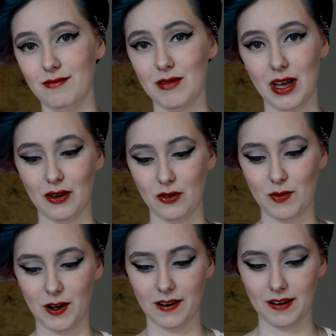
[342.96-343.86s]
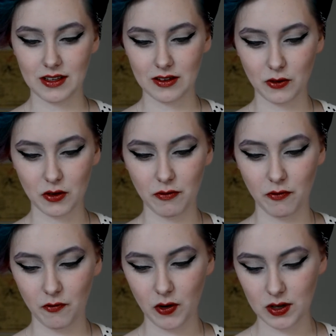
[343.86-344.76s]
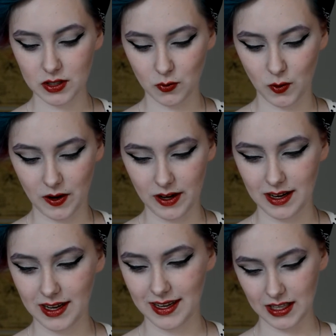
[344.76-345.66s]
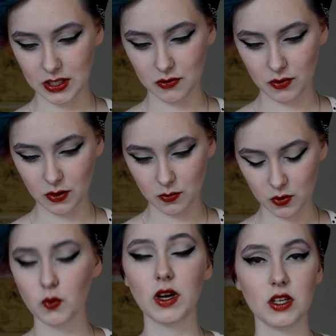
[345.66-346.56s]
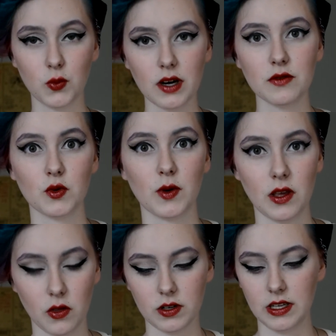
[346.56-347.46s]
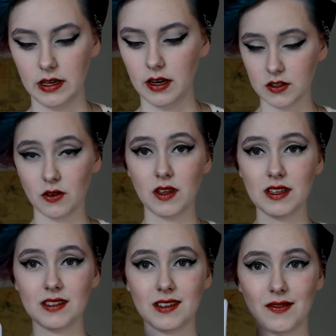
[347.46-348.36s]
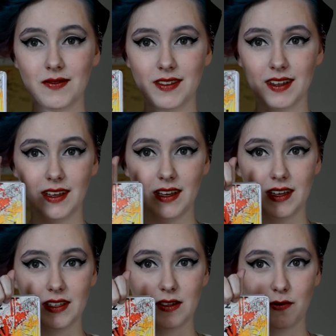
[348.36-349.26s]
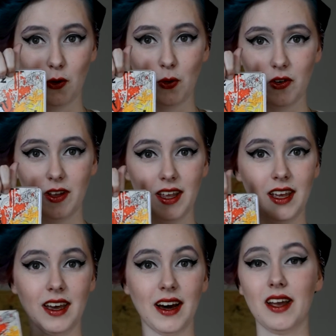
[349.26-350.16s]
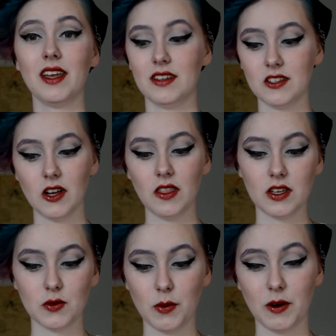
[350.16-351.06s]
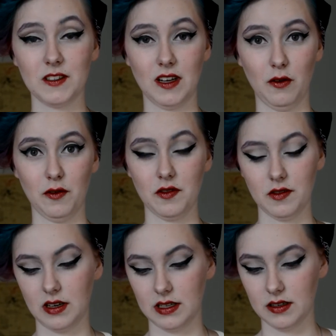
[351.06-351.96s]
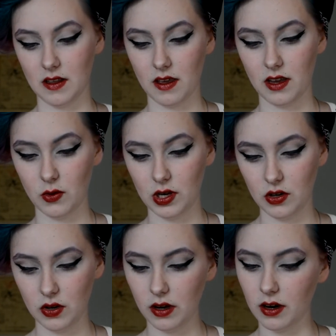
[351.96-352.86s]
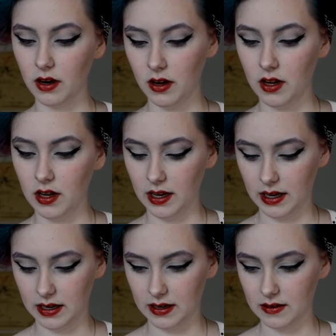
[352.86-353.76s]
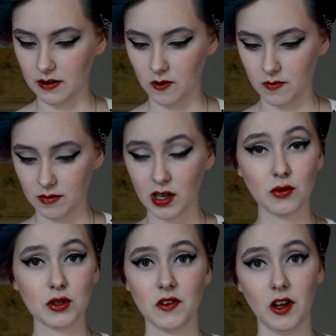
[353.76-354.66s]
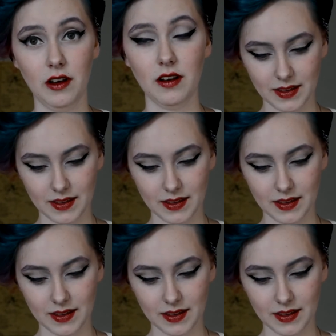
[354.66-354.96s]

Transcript: I don't mind. So the first one is from 2012-2013. So this is the front. I designed this one myself. That's a thing you can do here. And it was fun.